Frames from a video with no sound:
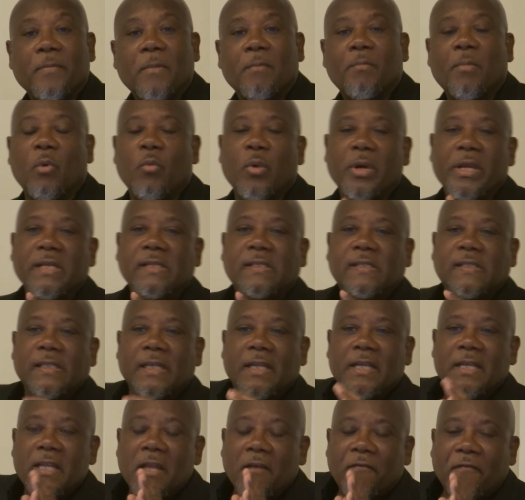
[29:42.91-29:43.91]
But what is
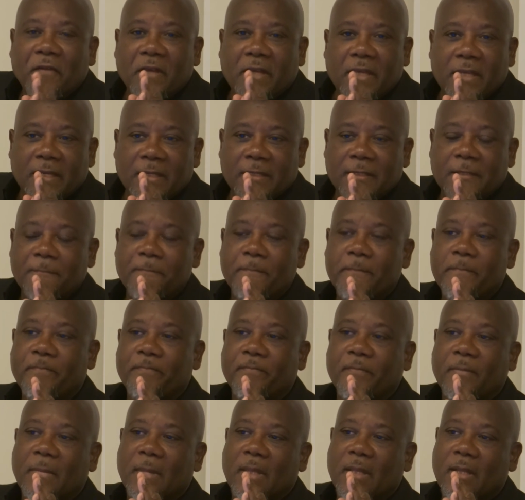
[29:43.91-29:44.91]
significant
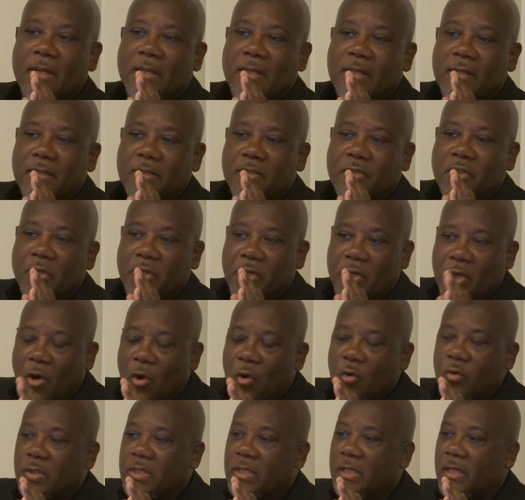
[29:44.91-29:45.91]
to
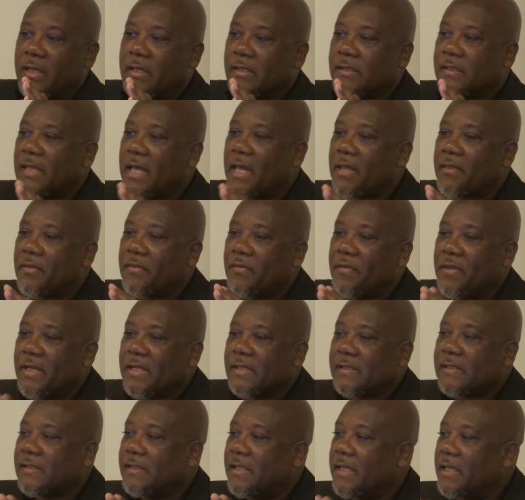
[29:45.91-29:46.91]
note is that
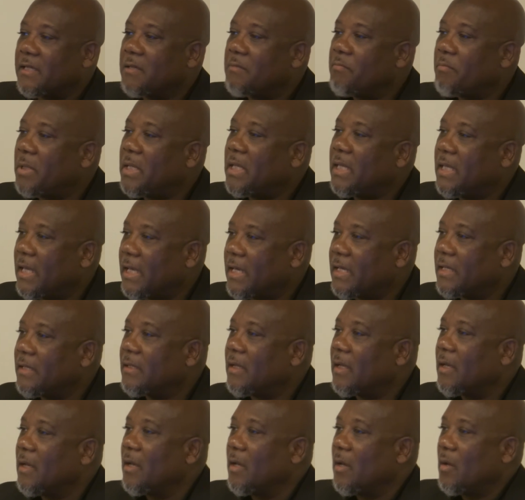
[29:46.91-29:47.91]
this didn't begin
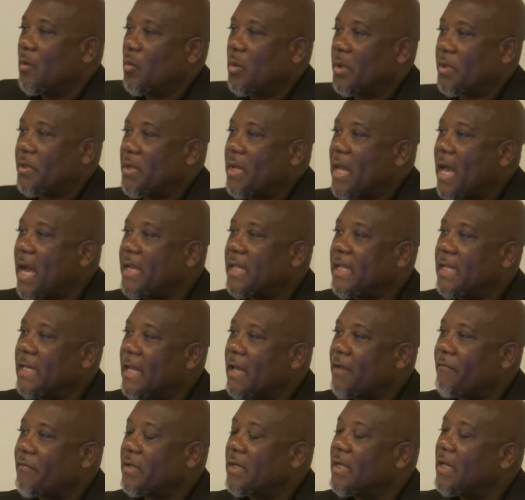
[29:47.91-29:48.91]
with
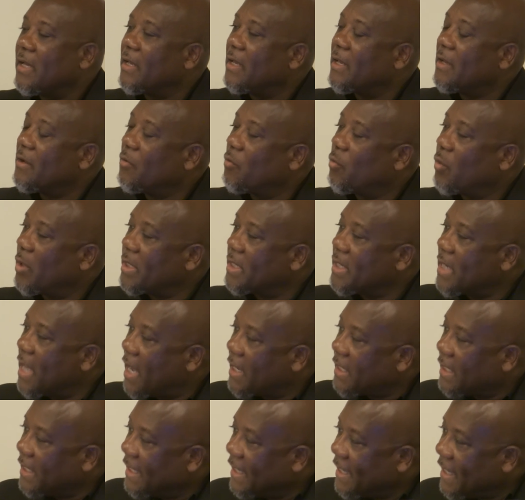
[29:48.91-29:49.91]
9-11. What
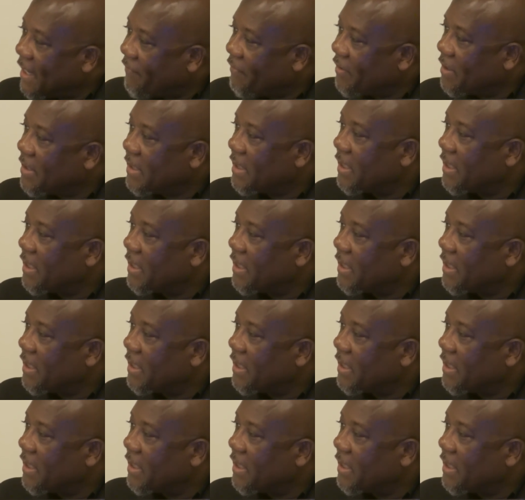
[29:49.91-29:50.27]
9-11